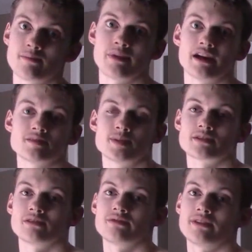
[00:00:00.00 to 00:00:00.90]
bad
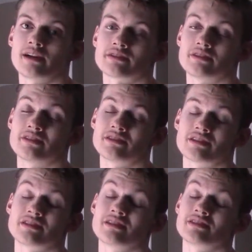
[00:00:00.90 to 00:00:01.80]
special effects. In the
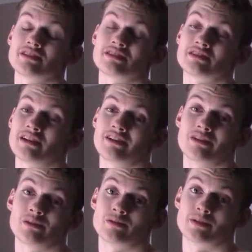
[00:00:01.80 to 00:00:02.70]
60s, they just had
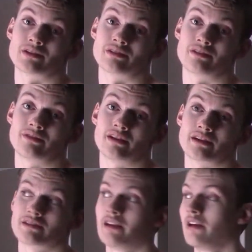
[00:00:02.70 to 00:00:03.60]
no special
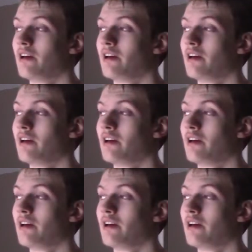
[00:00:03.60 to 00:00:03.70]
effects.